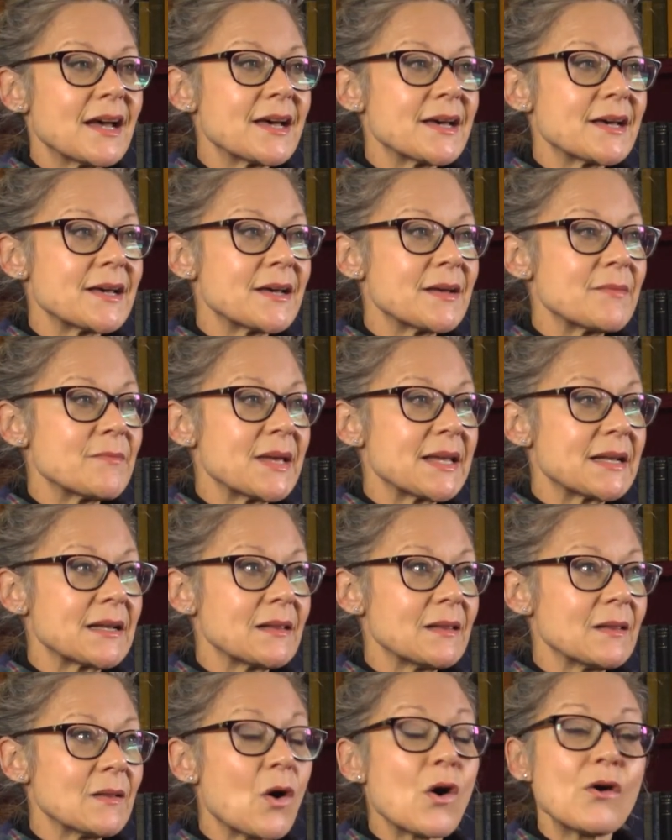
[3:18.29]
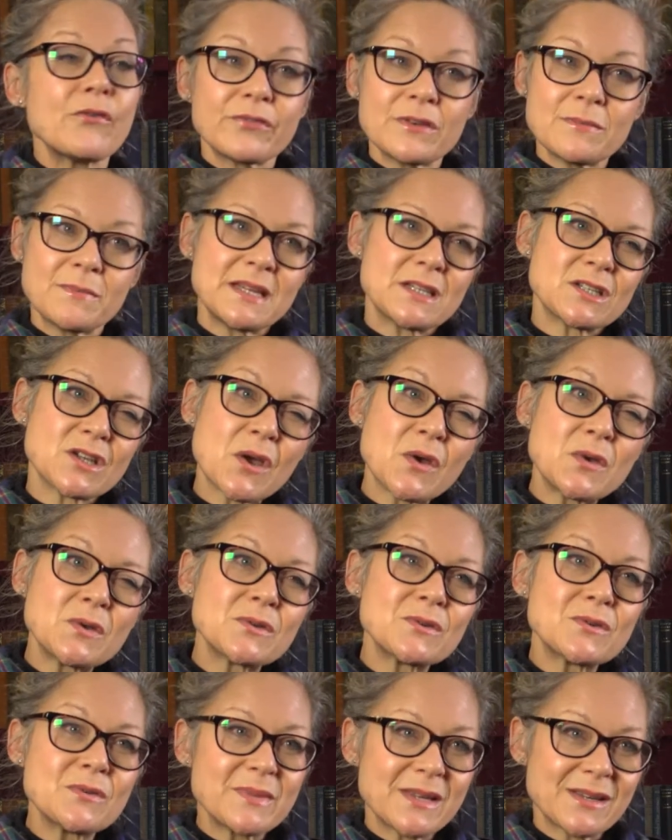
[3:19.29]
It'll often be
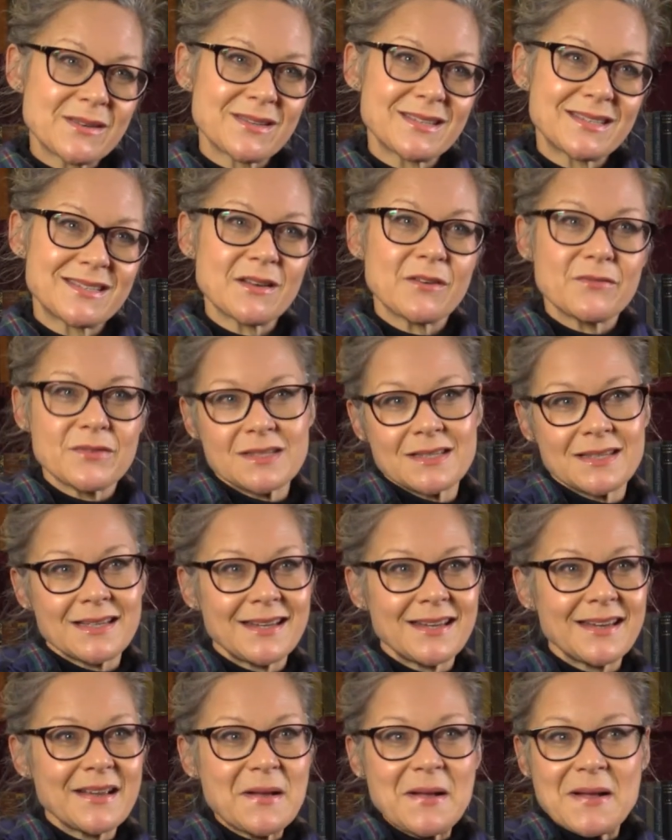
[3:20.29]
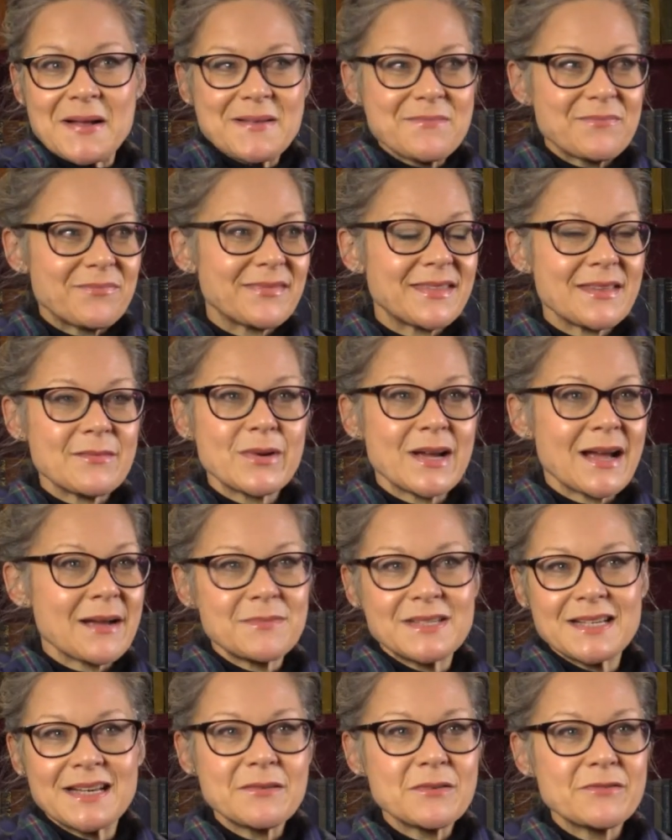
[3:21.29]
tonal, because obviously
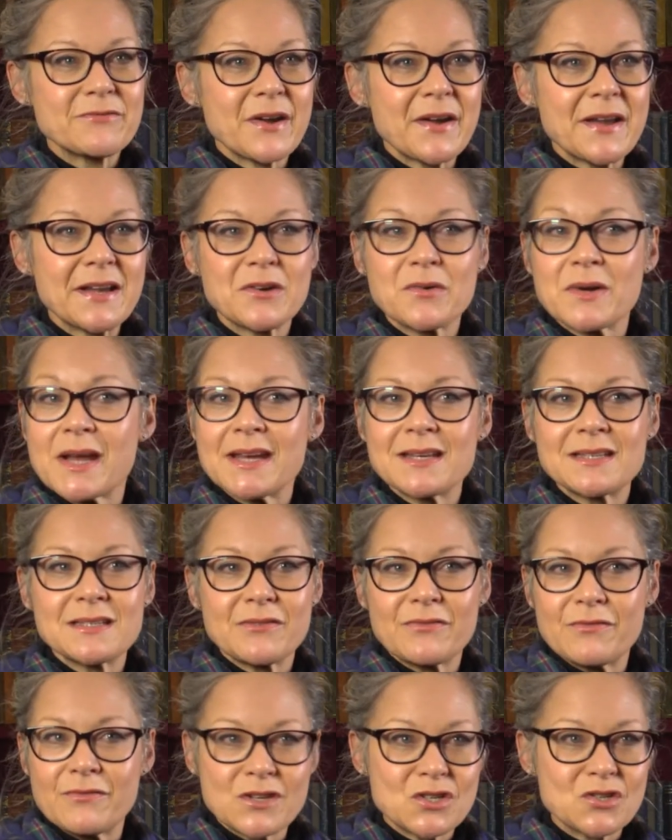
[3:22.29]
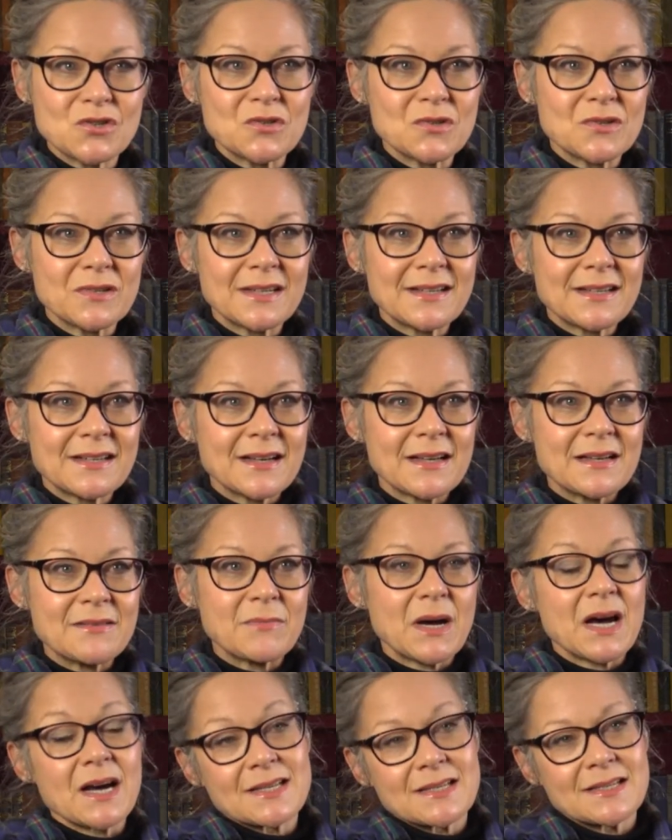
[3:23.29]
I'm dealing with very creative, visual,
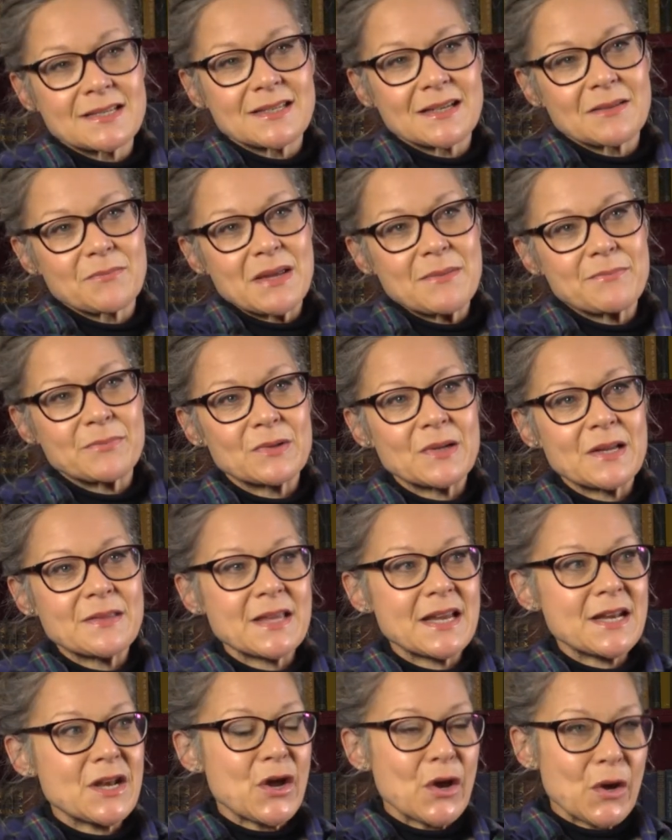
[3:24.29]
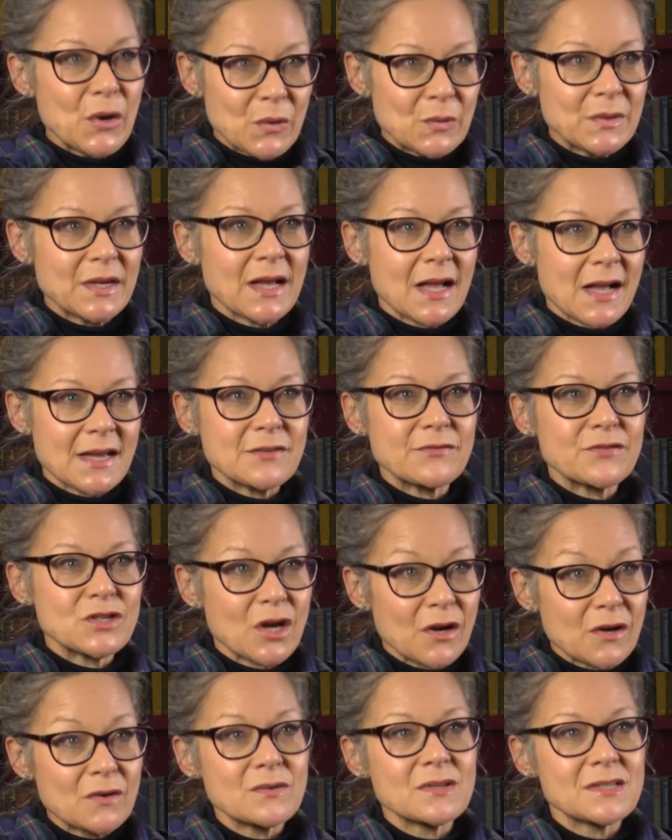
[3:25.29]
artistic people, and they know the kind of
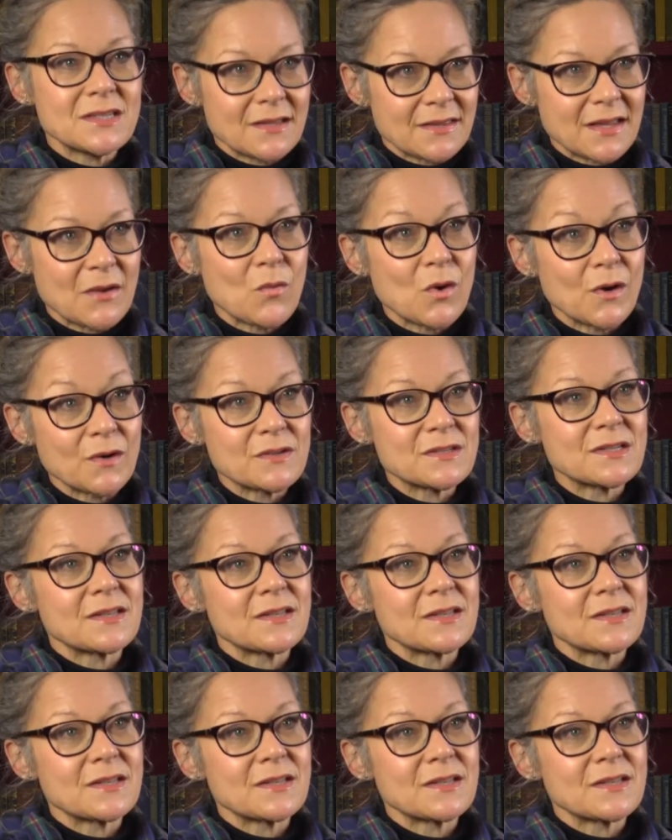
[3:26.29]
tones that they want.